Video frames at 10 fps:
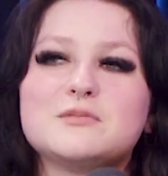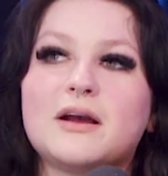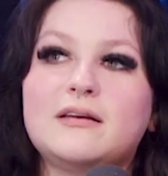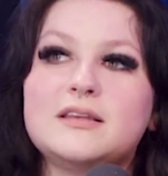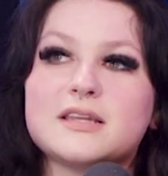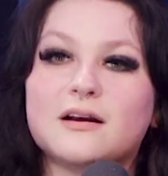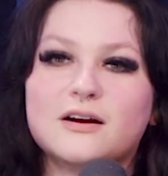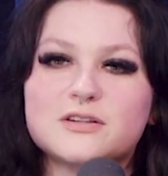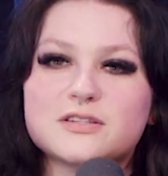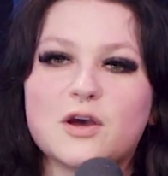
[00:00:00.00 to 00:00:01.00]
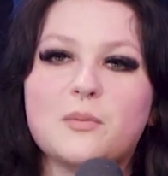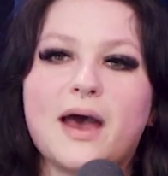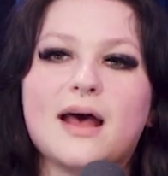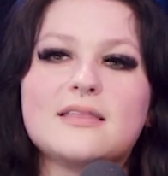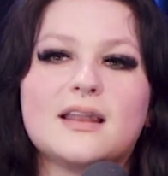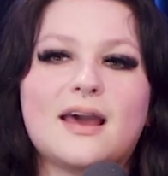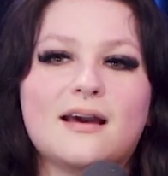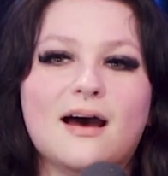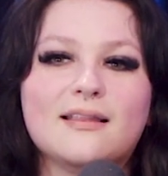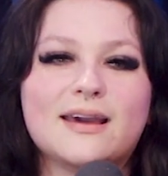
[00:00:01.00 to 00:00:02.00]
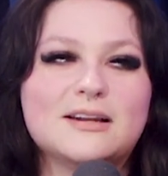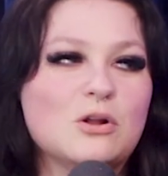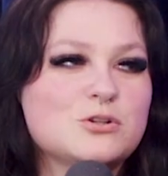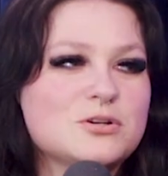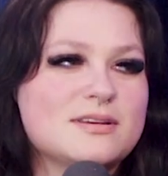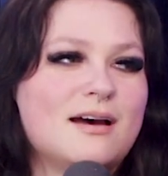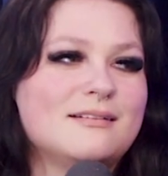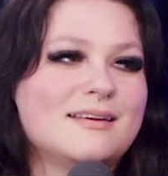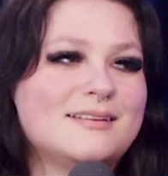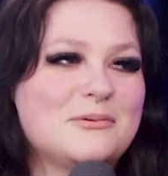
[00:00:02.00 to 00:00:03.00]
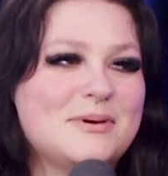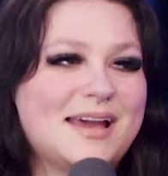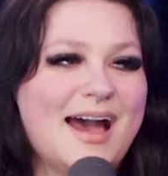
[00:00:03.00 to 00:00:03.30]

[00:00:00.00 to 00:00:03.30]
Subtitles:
brownies and it hurt so bad that I got like an ultrasound like the week